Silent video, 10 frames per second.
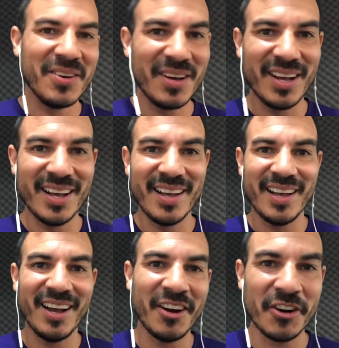
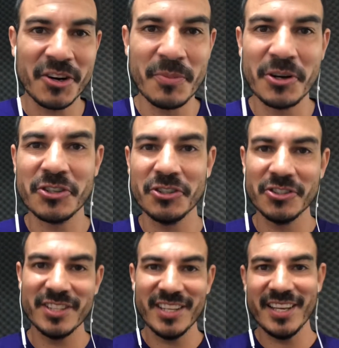on our
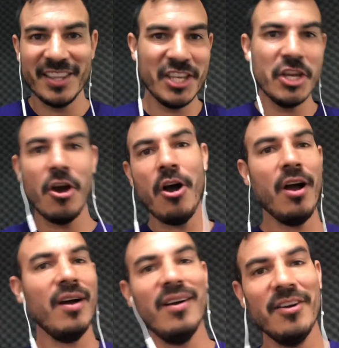commercials. In the
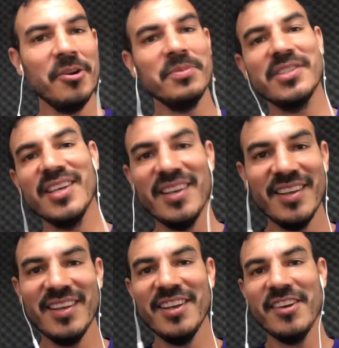arms
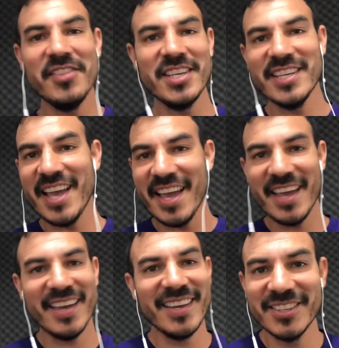of the
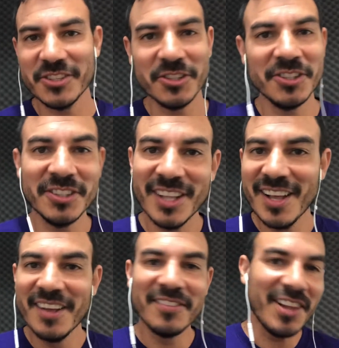angel,
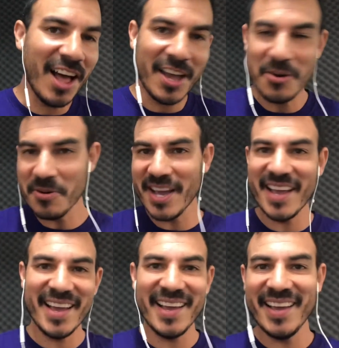fly
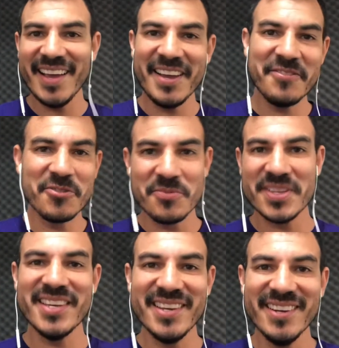away from
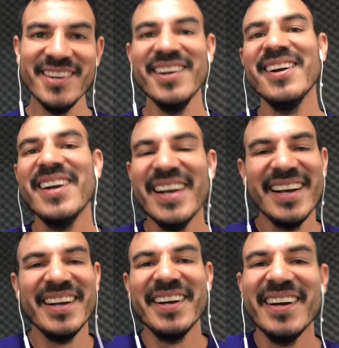here.
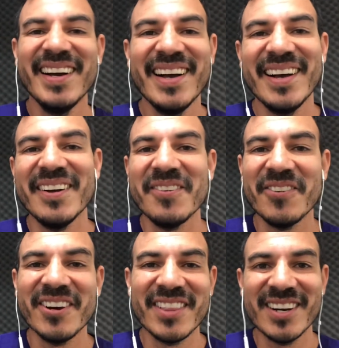
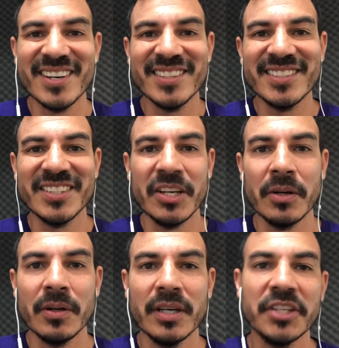Where there's
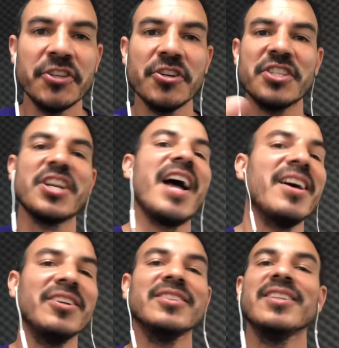a dirty
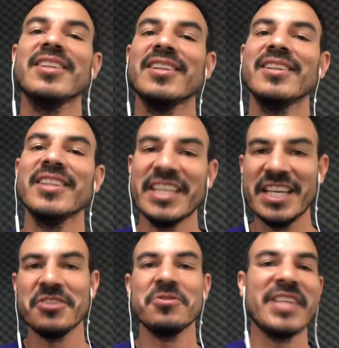child looking
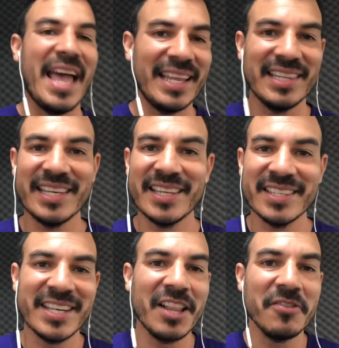at you sadly in the
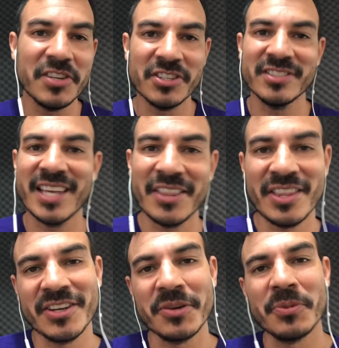television set in
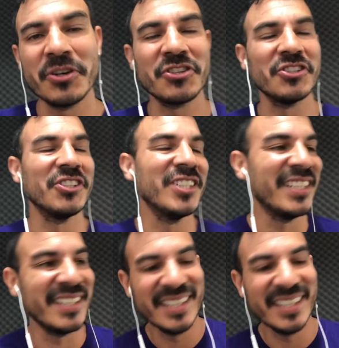the commercial, and